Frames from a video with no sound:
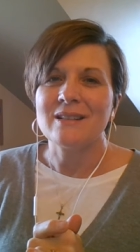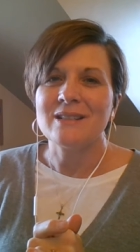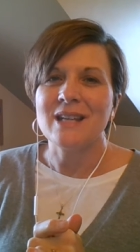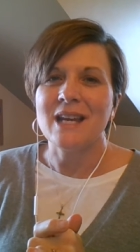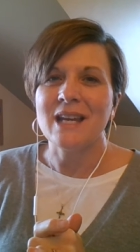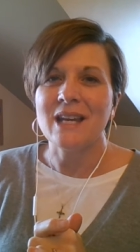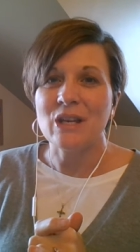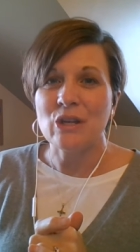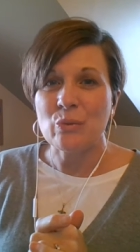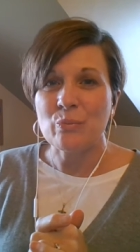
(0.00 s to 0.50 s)

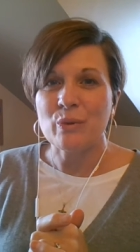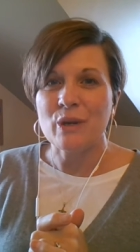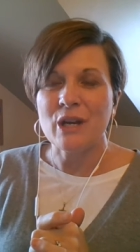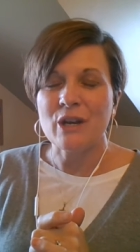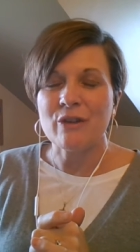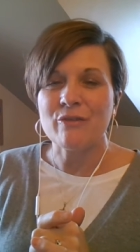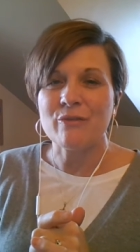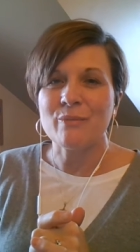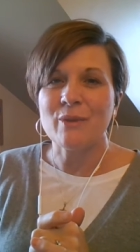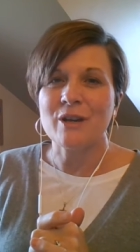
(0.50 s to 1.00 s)
taking a
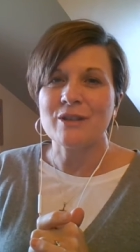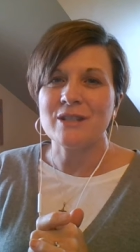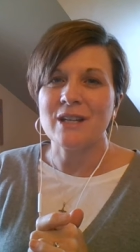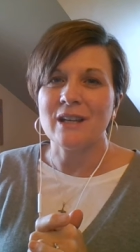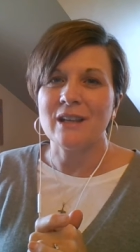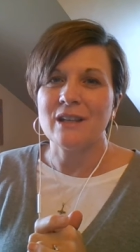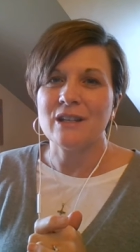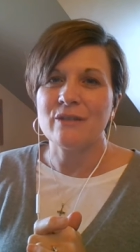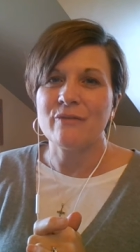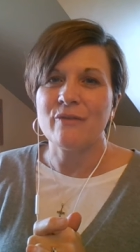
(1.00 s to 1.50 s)
break from our
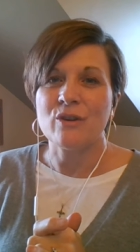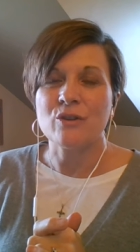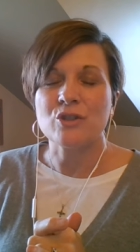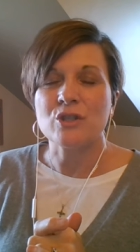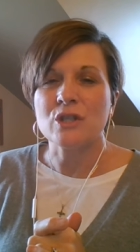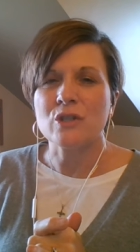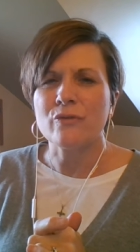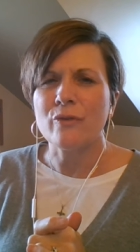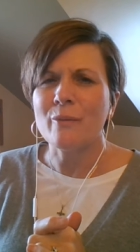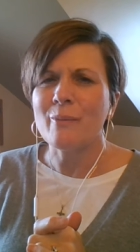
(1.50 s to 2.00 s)
daily
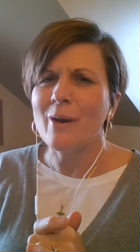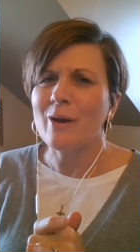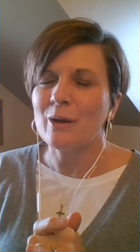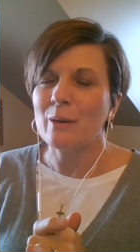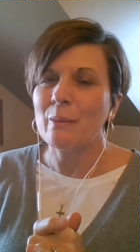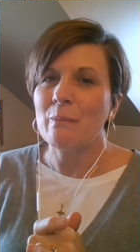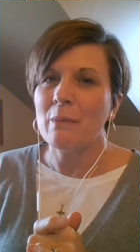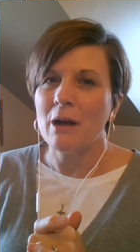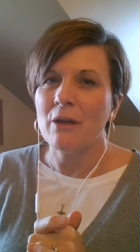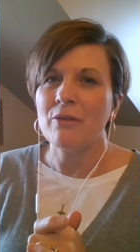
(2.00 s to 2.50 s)
devotions for about
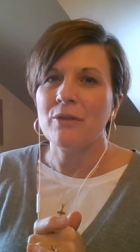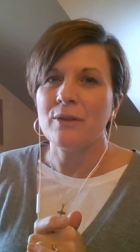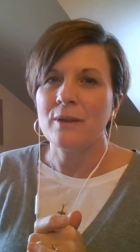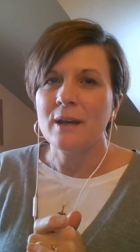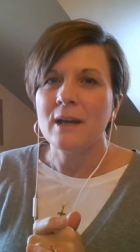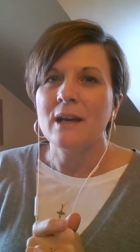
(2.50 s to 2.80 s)
a month